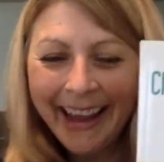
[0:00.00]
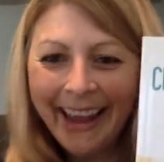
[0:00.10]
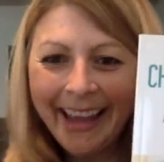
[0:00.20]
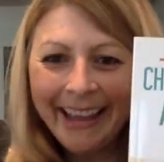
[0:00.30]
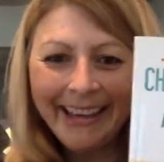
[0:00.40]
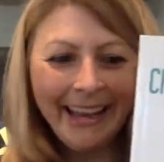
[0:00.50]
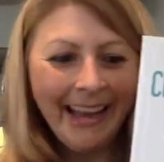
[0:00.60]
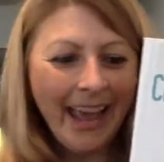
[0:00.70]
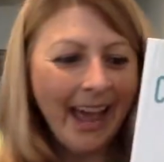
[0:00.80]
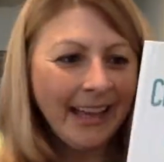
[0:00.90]
and it
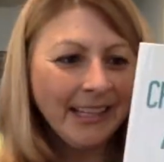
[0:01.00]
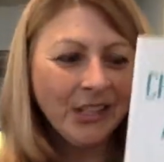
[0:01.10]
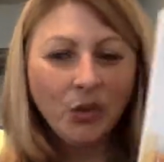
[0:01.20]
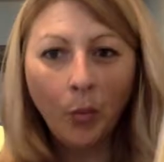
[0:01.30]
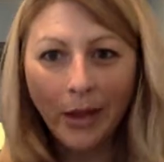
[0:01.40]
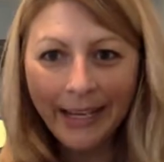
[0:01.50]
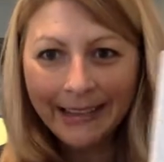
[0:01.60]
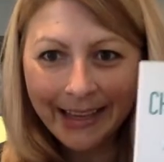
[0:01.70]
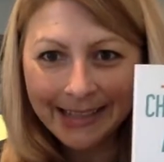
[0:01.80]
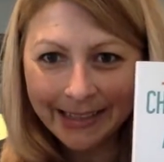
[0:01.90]
has 20
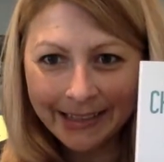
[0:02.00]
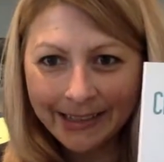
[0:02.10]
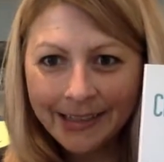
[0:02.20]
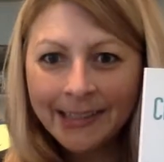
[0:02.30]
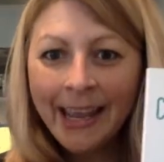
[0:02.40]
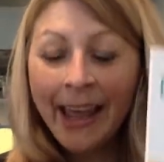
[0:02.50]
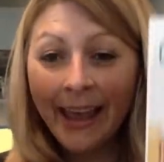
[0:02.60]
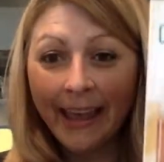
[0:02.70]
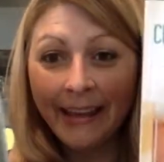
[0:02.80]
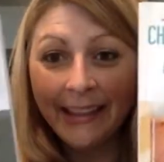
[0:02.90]
lessons,
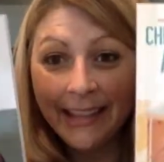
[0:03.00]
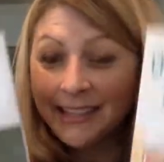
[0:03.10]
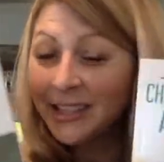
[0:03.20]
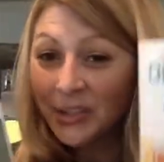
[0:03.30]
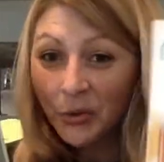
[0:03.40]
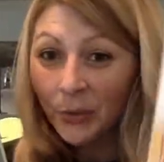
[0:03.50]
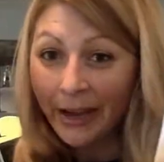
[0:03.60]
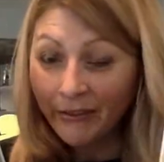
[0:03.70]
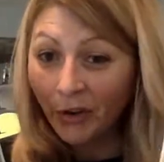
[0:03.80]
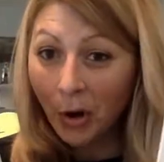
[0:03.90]
and this is
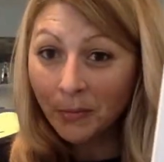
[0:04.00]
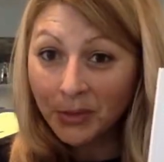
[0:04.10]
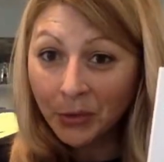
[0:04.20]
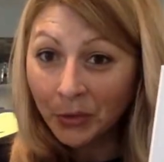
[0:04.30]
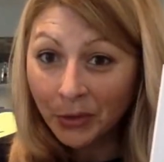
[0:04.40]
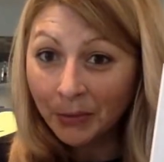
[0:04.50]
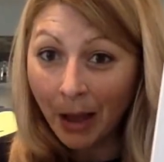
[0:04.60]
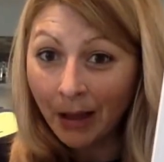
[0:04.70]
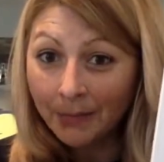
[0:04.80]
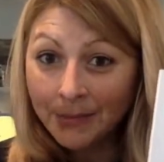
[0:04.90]
great for homeschool
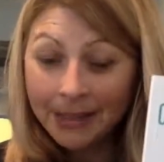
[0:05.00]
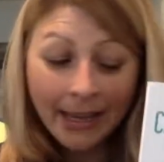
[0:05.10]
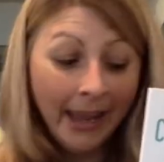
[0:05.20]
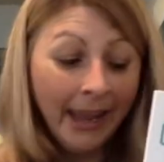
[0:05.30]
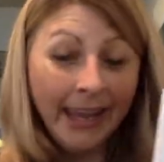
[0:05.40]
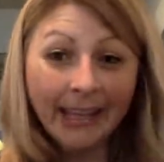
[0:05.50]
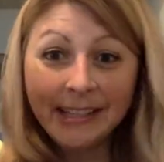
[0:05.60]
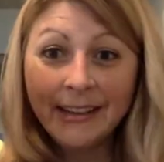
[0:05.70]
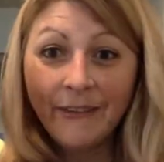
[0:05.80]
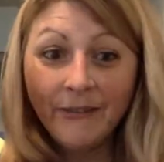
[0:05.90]
moms.
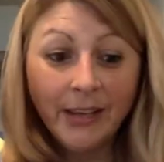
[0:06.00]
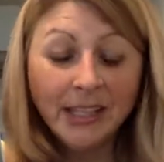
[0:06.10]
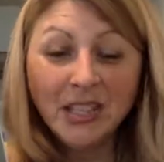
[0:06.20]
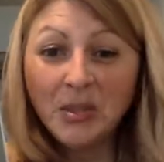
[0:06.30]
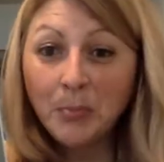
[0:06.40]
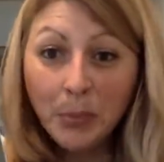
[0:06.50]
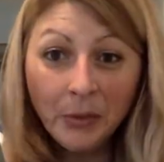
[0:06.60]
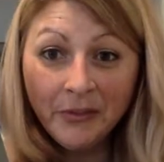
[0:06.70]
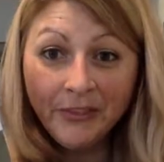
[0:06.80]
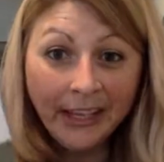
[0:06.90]
It
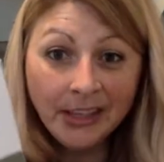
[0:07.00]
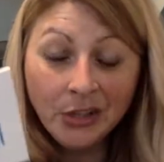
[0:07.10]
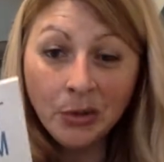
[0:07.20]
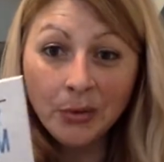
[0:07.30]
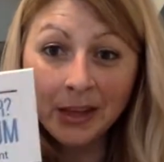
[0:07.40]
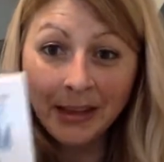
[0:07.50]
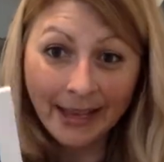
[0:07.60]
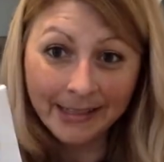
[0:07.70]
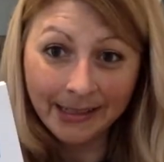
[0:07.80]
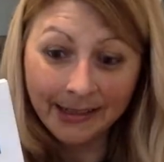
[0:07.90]
spoon feeds you the
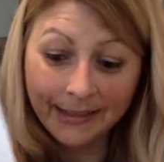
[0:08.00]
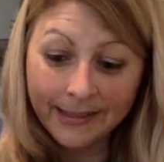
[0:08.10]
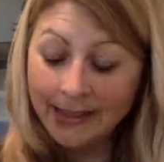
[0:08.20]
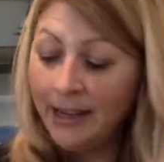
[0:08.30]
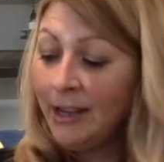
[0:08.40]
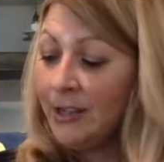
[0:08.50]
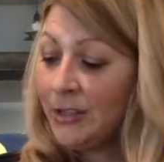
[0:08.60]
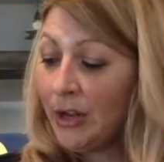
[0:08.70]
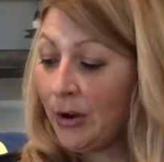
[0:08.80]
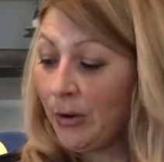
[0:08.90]
lessons.
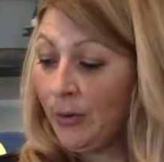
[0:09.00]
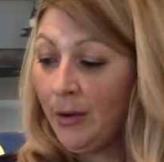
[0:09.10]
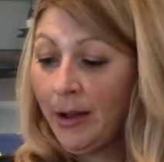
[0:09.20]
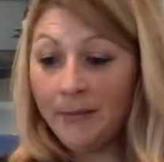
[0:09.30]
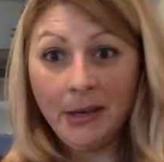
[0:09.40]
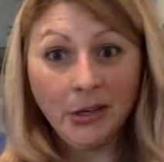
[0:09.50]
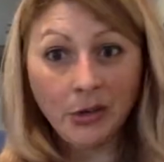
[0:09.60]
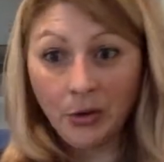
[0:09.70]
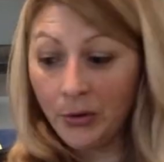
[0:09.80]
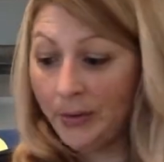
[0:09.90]
So I'm going to
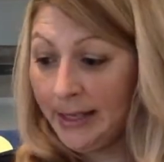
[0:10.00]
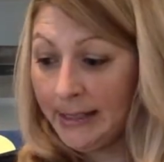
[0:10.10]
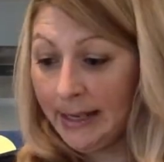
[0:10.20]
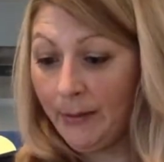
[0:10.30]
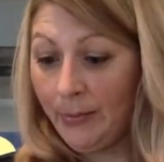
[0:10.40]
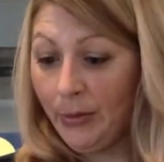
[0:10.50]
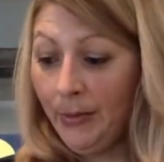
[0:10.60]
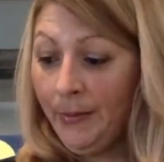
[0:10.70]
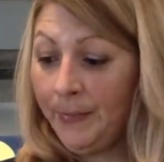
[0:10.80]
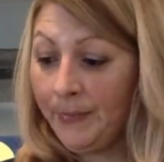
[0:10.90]
show you an example.